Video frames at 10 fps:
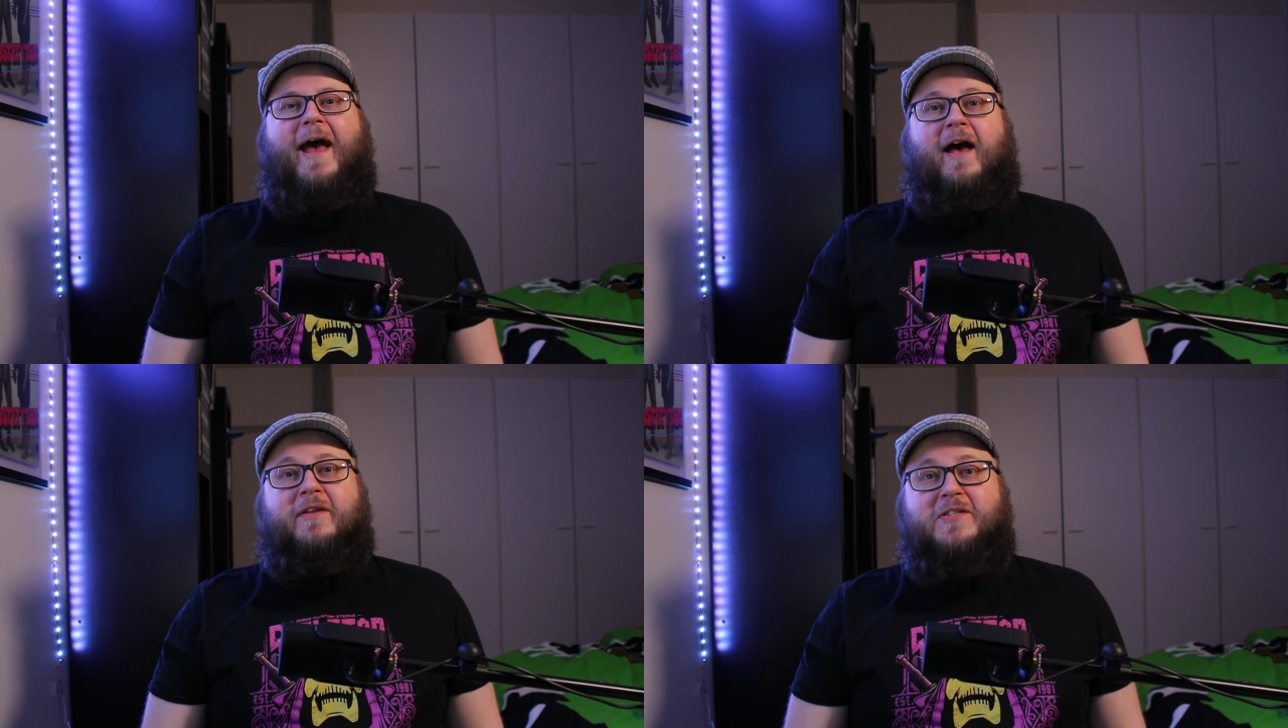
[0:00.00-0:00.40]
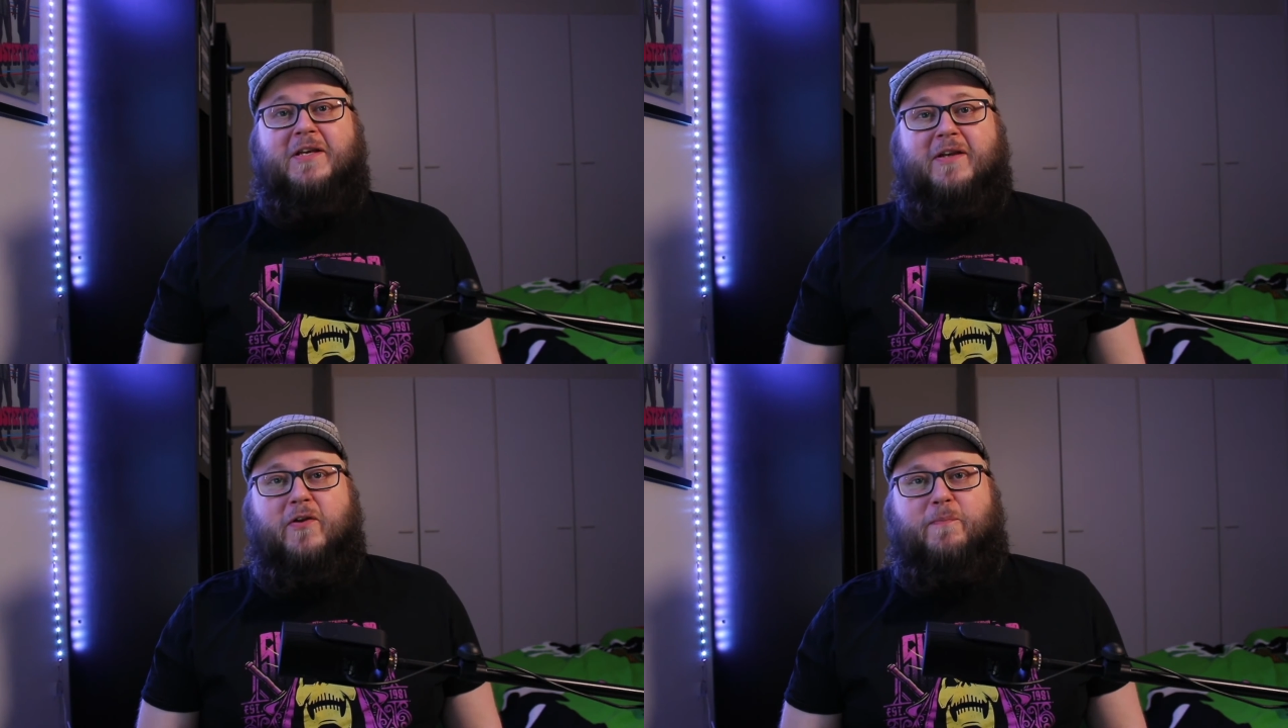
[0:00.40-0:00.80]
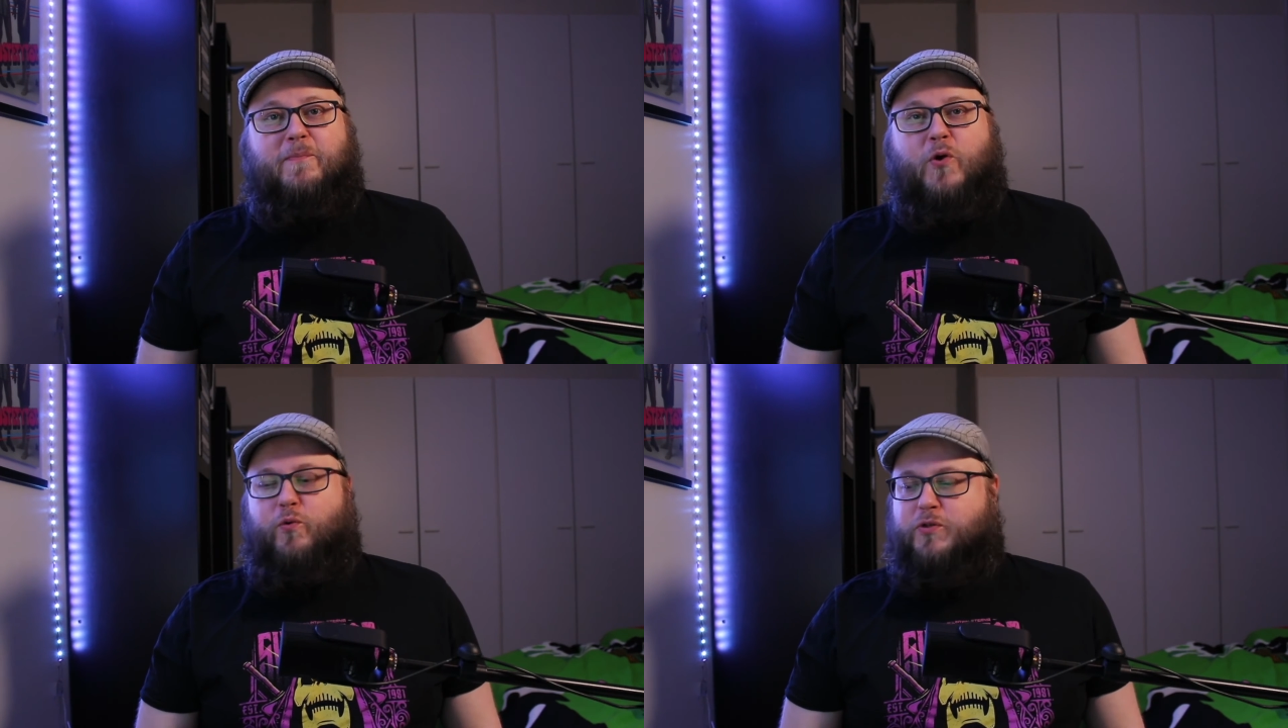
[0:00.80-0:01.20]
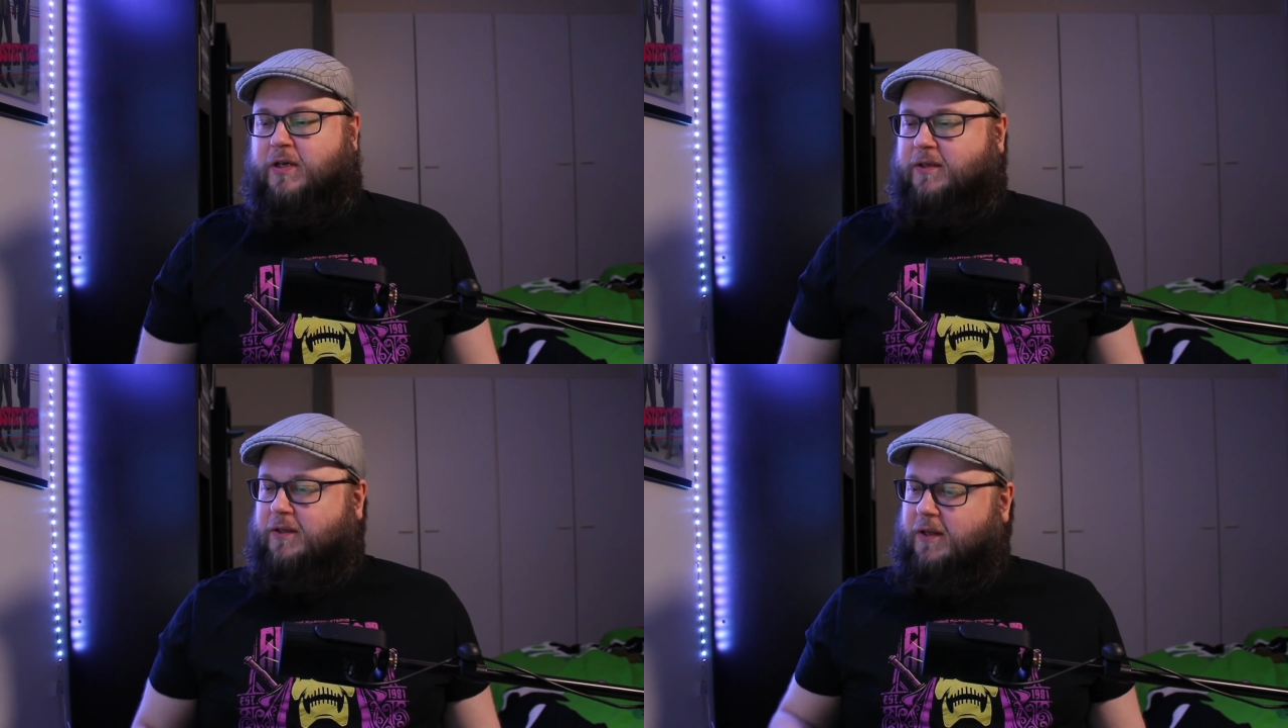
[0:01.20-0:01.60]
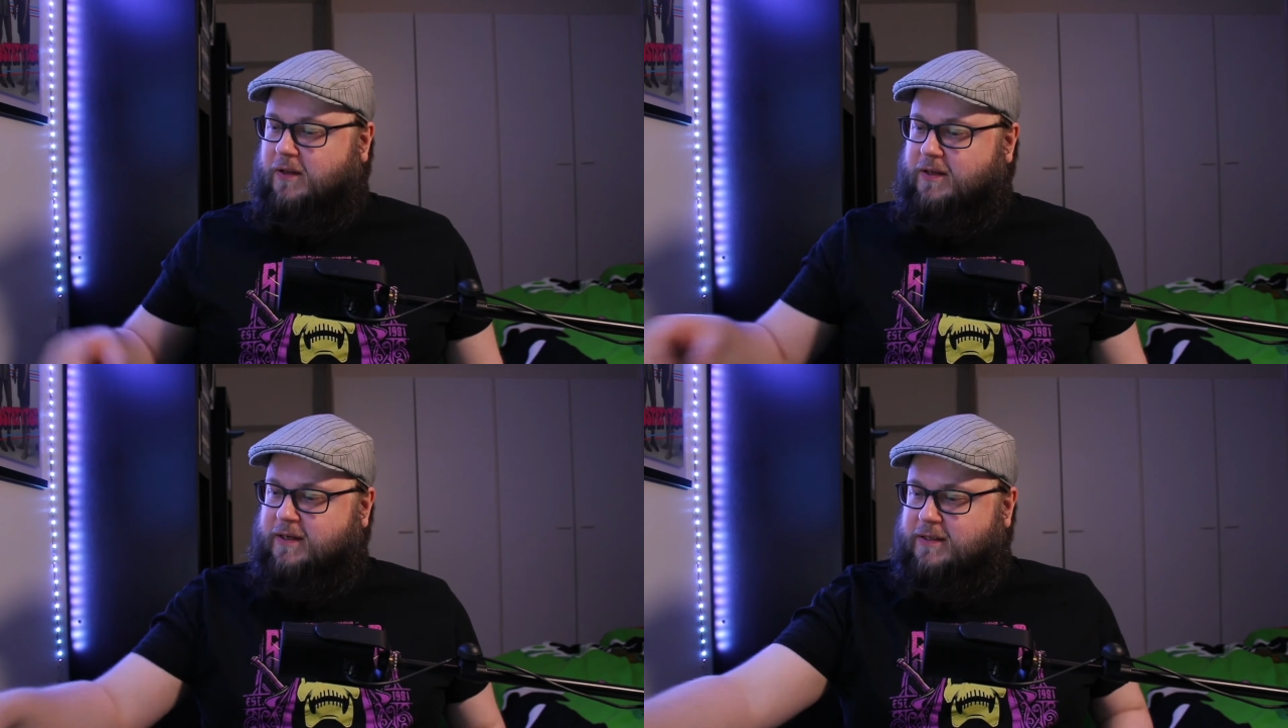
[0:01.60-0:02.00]
And the second project
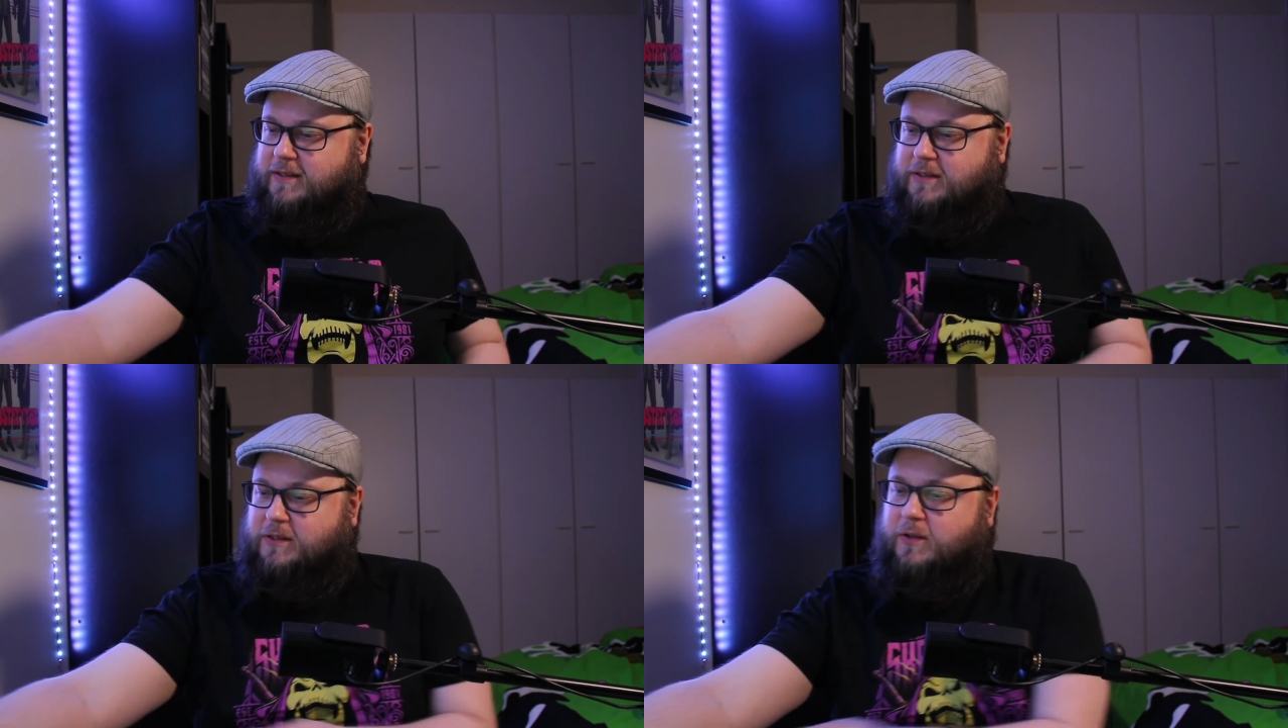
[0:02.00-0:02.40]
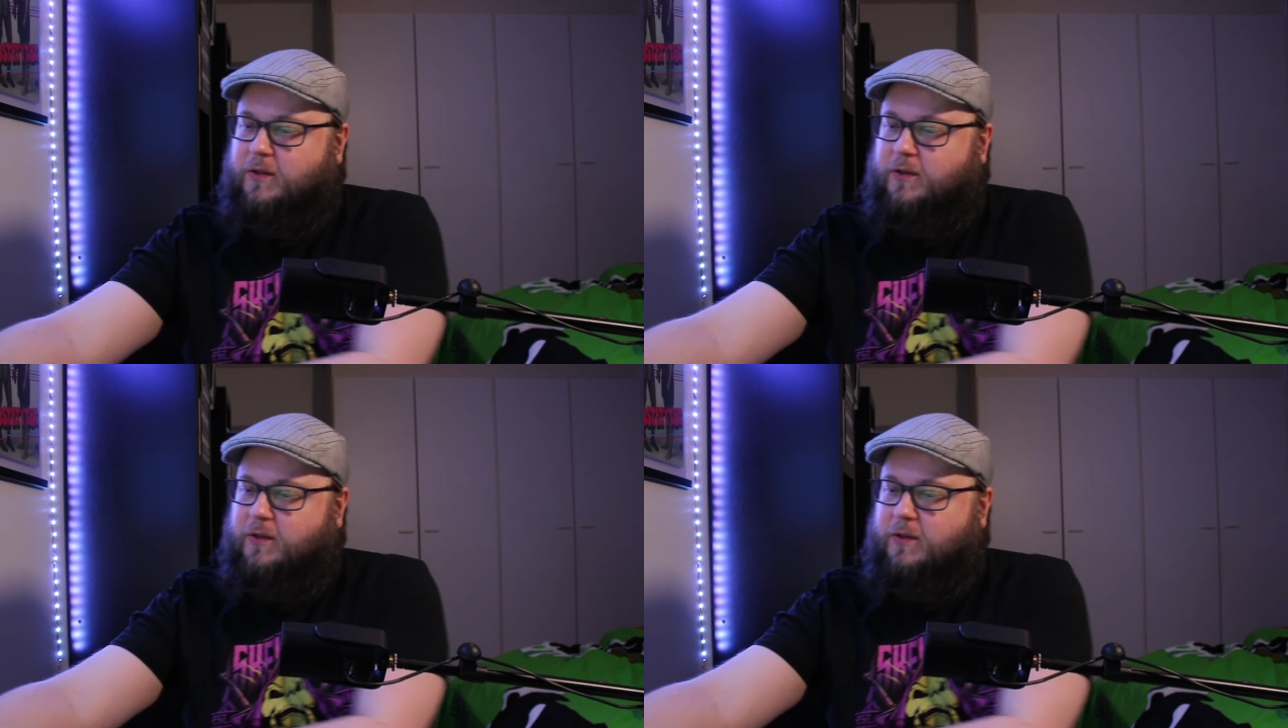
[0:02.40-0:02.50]
is